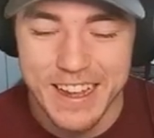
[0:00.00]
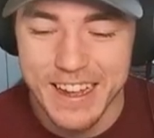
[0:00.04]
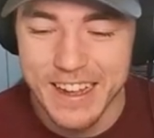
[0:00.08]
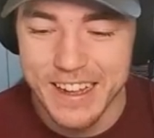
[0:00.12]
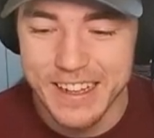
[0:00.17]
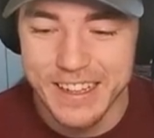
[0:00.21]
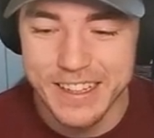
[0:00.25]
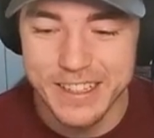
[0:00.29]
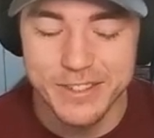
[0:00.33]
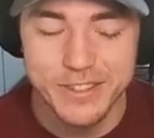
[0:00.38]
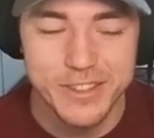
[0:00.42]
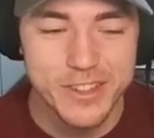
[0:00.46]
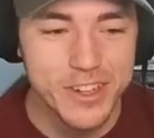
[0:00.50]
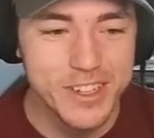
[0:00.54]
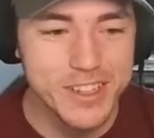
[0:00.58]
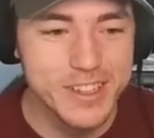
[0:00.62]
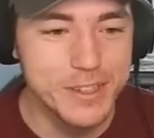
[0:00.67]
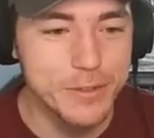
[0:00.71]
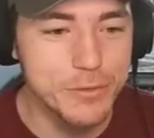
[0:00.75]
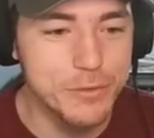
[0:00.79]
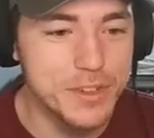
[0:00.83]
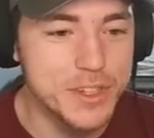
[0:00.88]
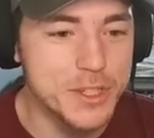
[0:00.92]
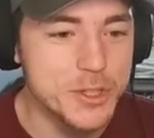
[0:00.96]
You thought
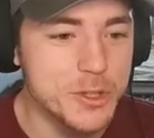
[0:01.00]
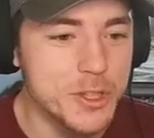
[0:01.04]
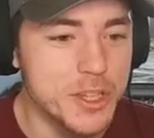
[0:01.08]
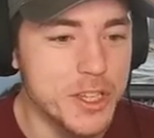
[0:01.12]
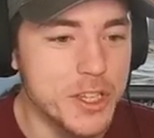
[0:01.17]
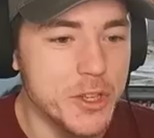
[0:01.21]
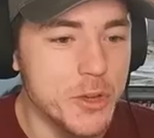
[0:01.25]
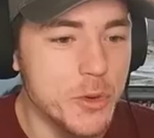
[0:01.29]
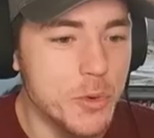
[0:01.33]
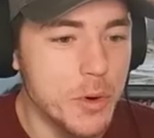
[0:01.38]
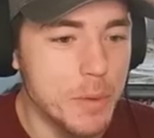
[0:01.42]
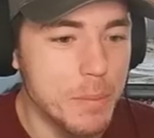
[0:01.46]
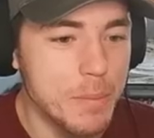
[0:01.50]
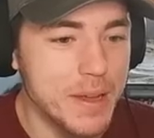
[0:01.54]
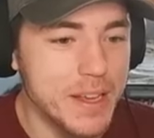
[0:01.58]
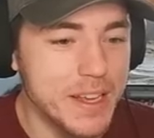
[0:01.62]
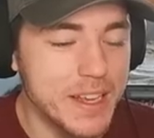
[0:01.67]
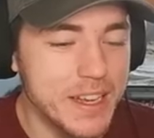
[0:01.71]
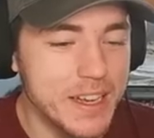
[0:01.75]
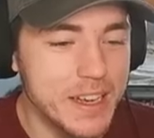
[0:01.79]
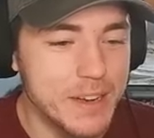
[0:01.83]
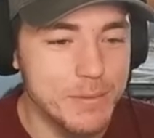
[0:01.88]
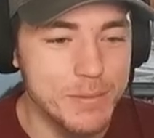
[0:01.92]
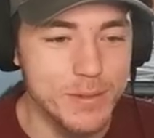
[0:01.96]
the fish that you were
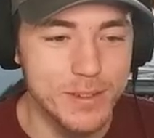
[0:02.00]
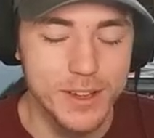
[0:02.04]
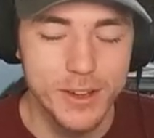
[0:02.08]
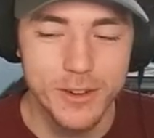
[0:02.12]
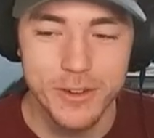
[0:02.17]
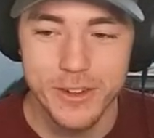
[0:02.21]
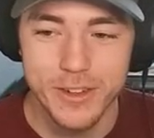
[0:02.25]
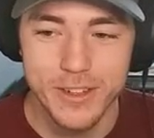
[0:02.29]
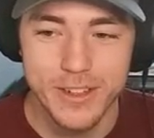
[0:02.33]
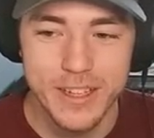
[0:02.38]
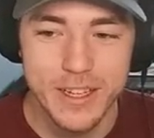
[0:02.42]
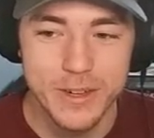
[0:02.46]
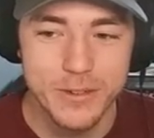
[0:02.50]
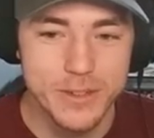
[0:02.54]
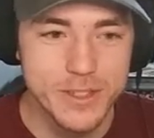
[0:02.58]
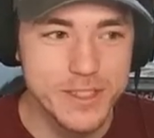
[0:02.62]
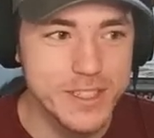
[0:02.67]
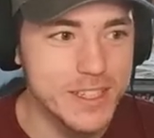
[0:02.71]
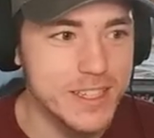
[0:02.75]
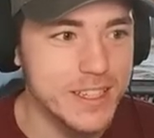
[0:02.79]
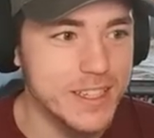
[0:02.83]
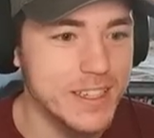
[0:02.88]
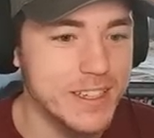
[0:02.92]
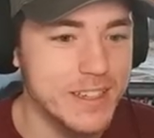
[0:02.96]
picking up locally was
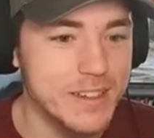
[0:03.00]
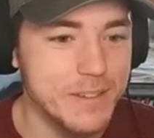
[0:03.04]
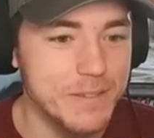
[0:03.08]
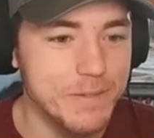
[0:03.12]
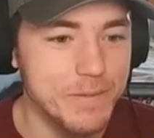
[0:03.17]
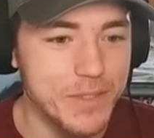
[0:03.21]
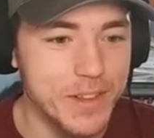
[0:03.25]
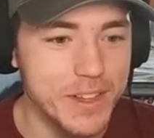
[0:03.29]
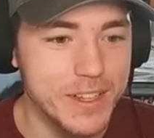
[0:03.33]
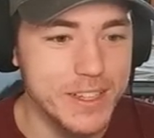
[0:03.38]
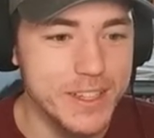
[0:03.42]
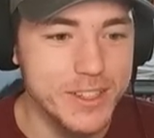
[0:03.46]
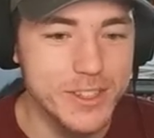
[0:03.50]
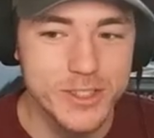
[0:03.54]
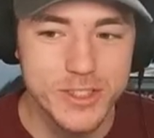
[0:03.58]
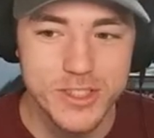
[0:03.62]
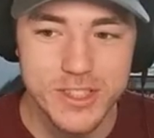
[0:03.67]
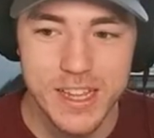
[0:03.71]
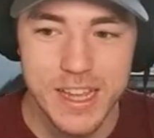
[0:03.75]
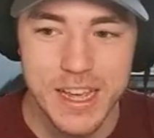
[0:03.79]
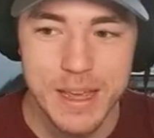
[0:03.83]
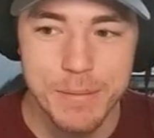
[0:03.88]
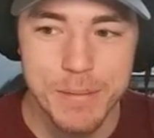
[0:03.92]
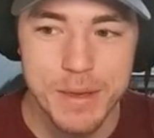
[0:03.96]
a little
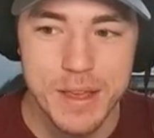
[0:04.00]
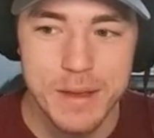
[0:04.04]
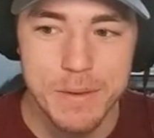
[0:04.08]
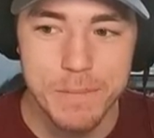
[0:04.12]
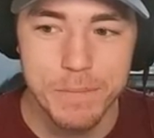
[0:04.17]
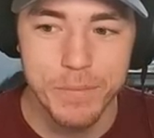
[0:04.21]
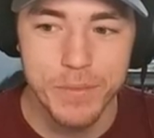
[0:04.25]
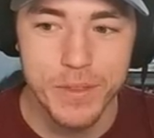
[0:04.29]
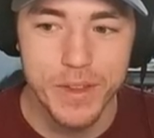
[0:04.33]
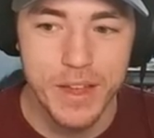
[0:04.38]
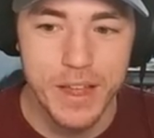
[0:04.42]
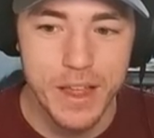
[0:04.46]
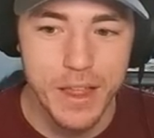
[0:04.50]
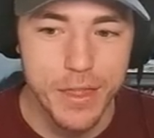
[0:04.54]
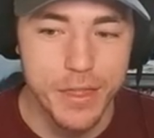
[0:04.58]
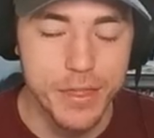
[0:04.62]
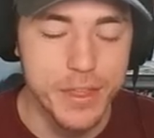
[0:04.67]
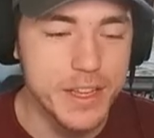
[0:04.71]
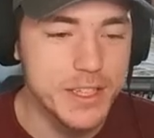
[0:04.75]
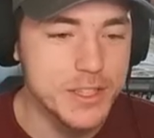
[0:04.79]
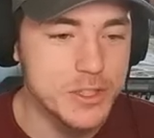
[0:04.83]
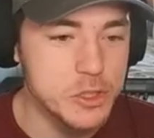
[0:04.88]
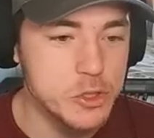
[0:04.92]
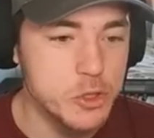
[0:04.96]
slimy?
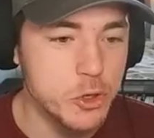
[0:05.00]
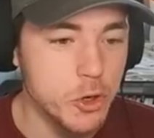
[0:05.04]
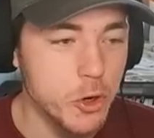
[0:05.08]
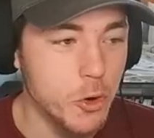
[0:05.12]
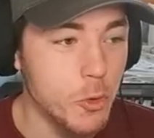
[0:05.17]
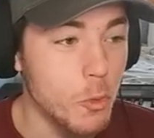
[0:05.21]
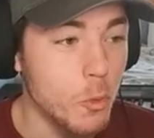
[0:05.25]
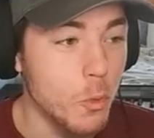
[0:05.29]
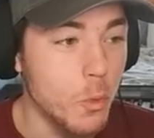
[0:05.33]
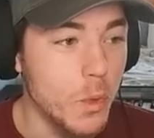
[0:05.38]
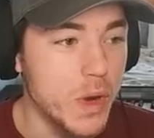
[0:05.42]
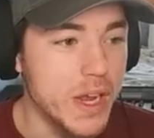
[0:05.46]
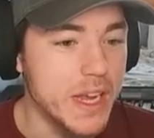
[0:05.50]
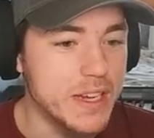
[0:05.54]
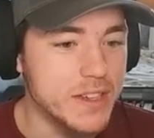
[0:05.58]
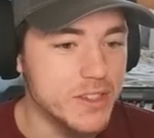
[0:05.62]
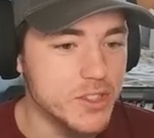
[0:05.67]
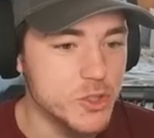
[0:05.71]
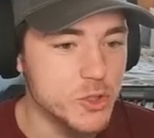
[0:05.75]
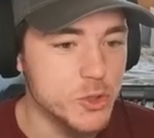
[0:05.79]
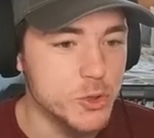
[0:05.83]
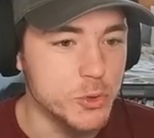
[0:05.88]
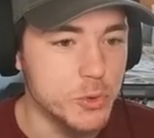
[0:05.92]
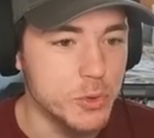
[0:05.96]
This took
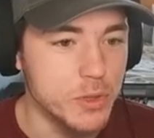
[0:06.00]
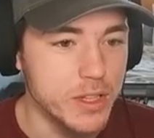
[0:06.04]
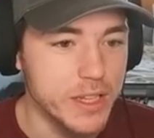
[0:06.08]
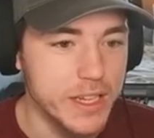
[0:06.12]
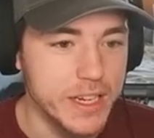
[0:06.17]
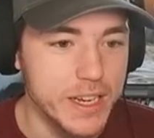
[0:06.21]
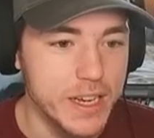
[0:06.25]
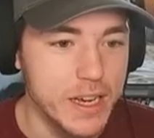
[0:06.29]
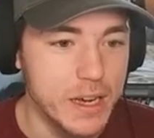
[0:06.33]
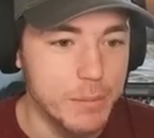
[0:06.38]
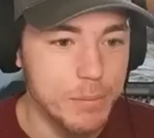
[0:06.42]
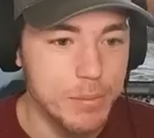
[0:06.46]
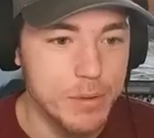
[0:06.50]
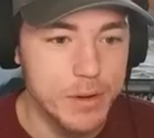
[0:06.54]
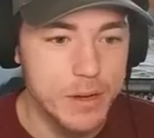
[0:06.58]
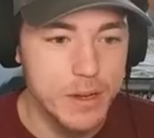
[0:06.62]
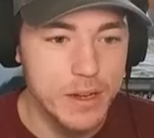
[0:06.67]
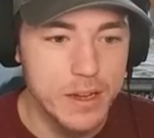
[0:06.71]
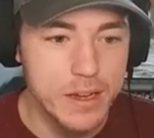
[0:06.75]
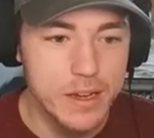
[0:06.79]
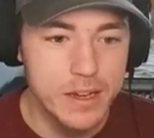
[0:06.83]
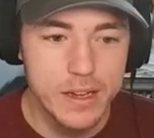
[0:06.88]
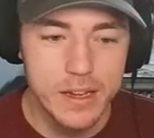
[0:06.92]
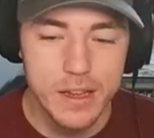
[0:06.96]
weeks to clean up.
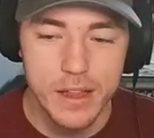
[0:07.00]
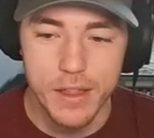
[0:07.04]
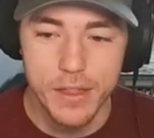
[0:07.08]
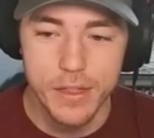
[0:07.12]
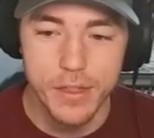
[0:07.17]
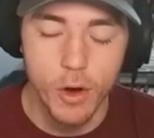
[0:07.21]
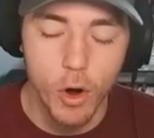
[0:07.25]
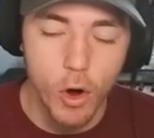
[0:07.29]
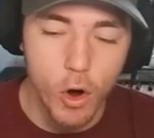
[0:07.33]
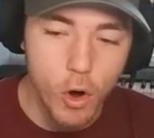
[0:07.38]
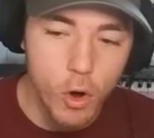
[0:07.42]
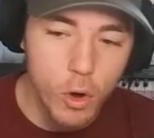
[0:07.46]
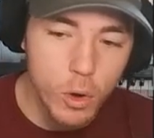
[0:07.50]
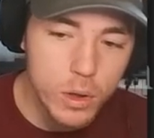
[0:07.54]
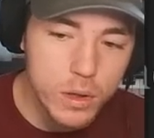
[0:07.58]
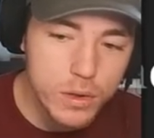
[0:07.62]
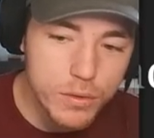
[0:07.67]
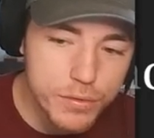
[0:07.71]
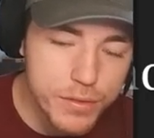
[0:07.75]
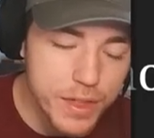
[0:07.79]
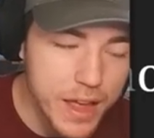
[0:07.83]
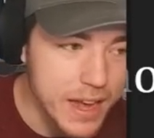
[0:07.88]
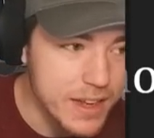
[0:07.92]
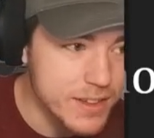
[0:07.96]
All
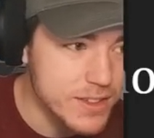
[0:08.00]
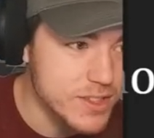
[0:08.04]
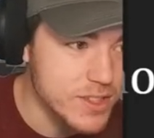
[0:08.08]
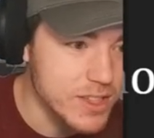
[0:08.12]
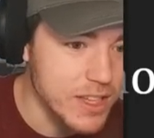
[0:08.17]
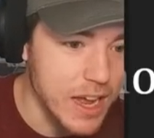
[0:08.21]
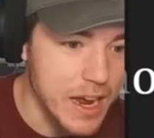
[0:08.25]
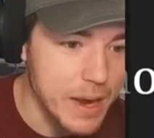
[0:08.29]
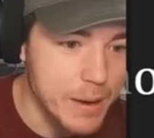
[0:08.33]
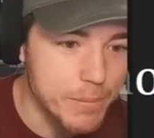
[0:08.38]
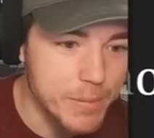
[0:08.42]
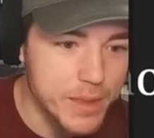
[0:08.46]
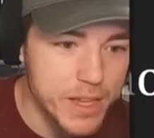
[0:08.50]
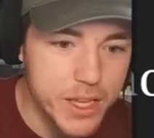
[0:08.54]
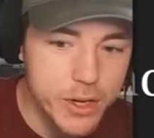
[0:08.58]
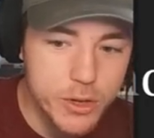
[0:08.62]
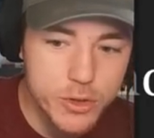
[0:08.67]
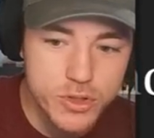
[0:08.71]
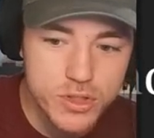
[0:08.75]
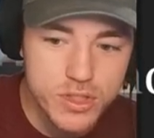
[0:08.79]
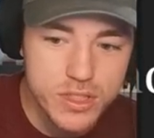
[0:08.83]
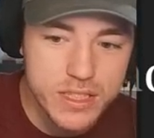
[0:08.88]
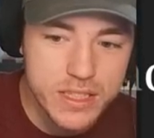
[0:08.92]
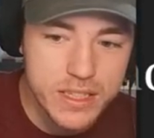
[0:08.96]
of that slime that
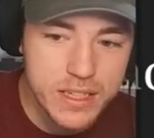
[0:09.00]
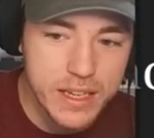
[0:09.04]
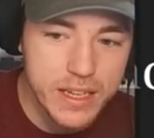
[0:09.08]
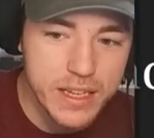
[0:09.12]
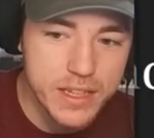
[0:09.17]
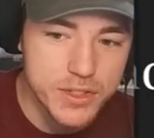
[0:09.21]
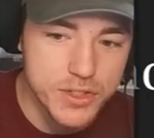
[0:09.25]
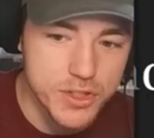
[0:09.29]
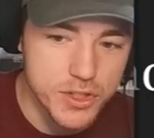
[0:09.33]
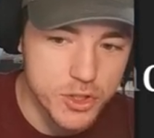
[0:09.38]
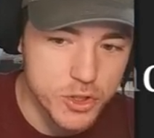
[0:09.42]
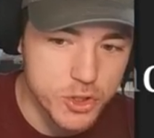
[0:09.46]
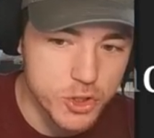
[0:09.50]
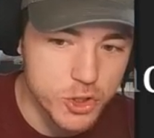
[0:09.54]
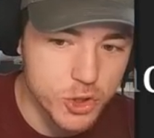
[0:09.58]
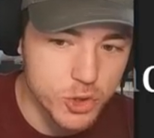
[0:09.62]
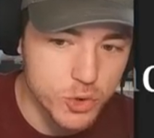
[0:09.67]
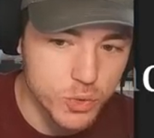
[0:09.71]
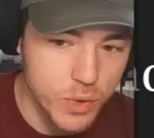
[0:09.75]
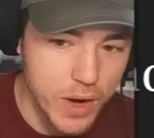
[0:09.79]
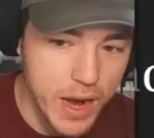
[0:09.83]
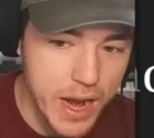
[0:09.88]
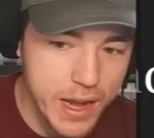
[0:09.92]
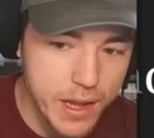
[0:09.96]
you're seeing is the
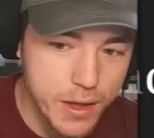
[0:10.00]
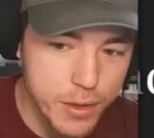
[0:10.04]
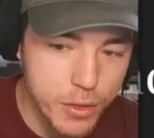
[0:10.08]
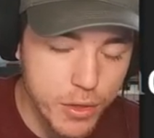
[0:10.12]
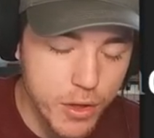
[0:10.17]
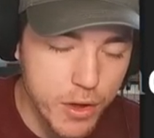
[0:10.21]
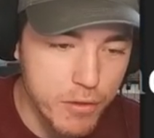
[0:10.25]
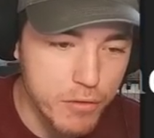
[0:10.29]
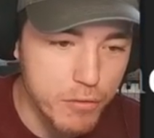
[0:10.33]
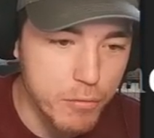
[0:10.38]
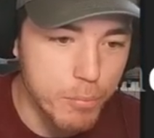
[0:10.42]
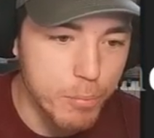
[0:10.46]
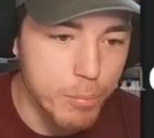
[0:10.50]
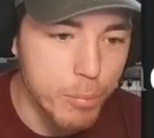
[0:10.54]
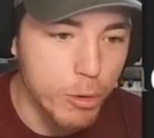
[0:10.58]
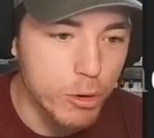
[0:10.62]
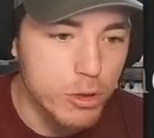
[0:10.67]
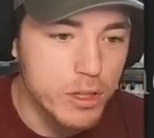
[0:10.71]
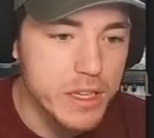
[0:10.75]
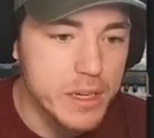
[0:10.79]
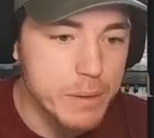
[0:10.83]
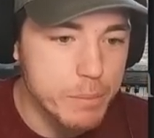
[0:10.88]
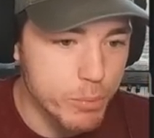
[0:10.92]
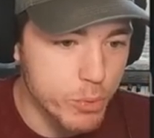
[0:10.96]
strength of
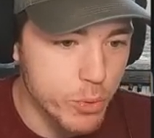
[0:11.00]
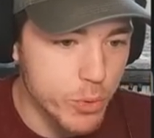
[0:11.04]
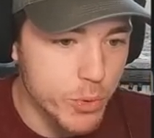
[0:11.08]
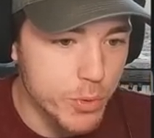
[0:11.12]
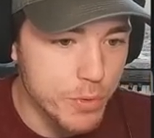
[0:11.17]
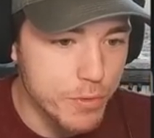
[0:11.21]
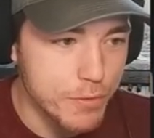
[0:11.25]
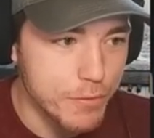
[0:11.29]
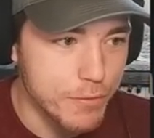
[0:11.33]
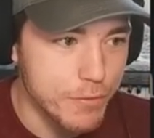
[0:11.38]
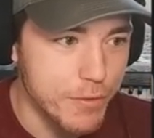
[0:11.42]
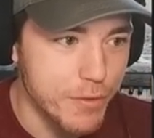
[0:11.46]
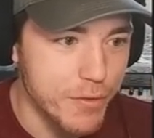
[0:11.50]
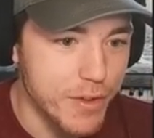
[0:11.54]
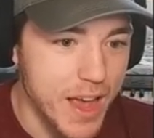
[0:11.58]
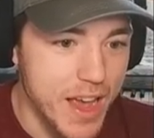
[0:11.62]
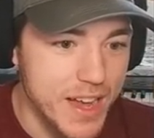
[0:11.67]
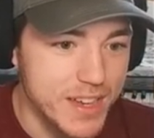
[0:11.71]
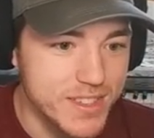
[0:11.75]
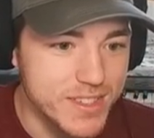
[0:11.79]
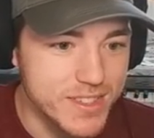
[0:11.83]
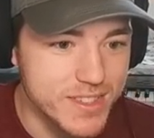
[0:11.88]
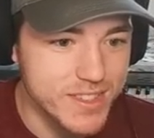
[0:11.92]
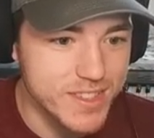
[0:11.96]
bulletproof
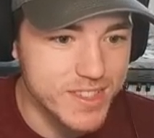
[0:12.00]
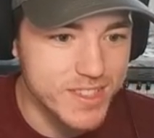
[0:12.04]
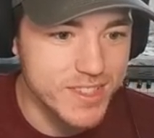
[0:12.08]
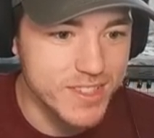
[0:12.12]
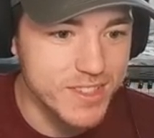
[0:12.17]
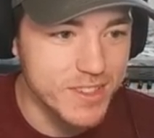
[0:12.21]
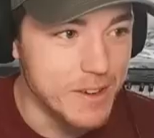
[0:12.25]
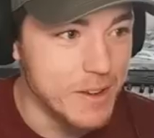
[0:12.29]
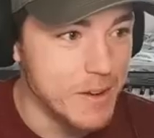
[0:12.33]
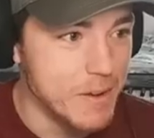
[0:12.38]
vests.